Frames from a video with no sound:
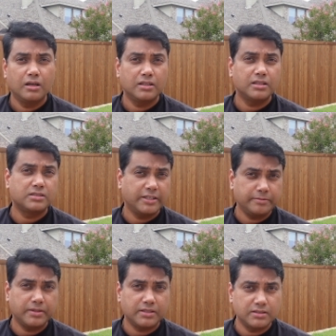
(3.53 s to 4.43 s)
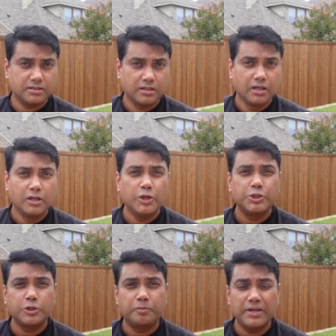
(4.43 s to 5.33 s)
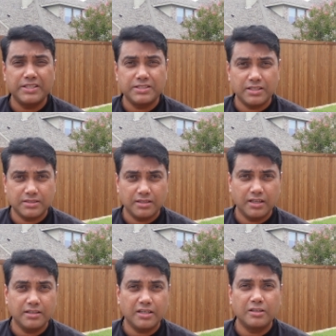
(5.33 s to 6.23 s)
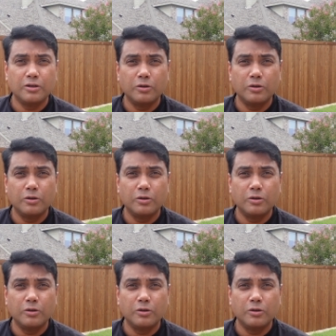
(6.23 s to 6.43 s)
And that statement is, you should play chess and get